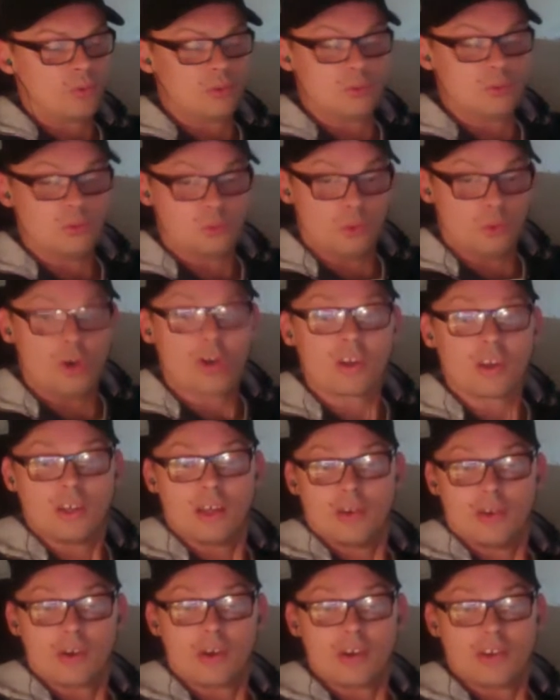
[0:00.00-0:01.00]
work in
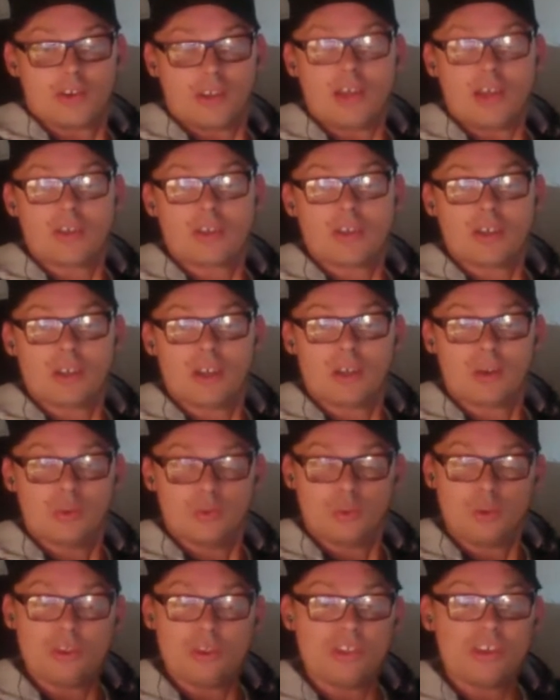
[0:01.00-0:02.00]
an organization
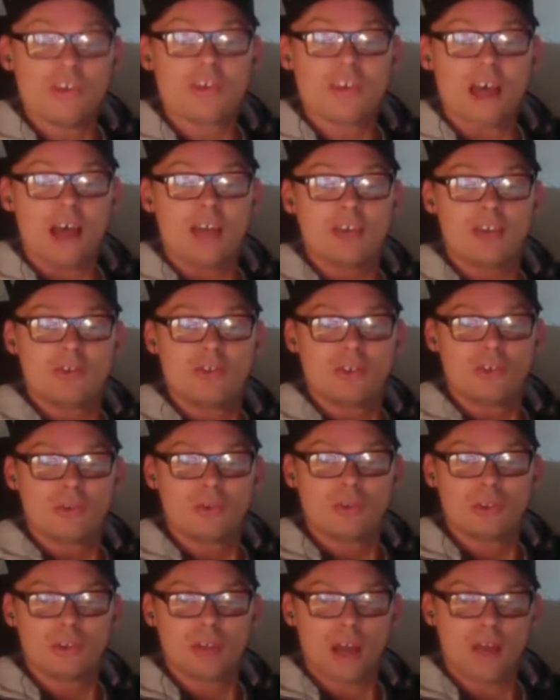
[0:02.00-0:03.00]
with this
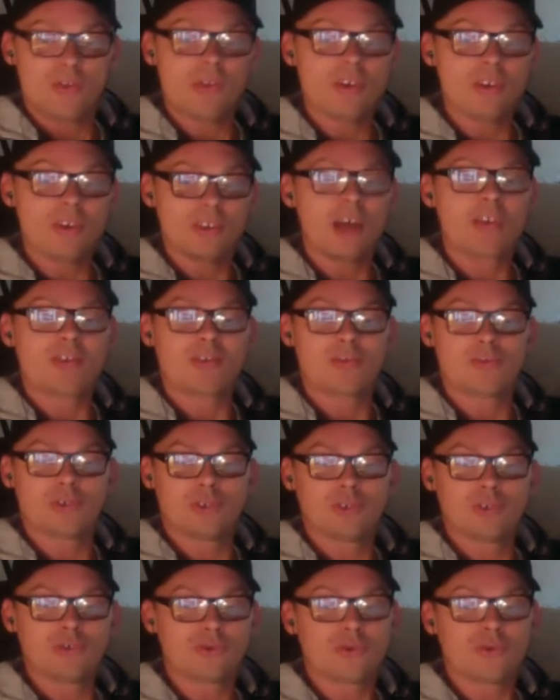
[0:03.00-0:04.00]
attitude, I think that's a
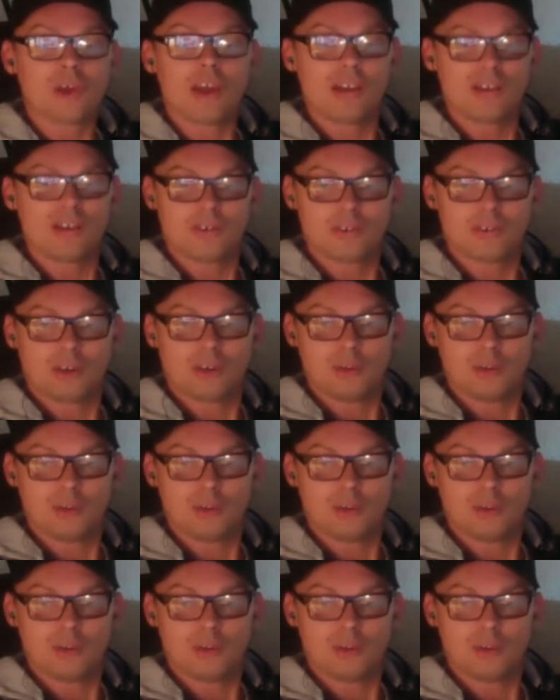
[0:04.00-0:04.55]
great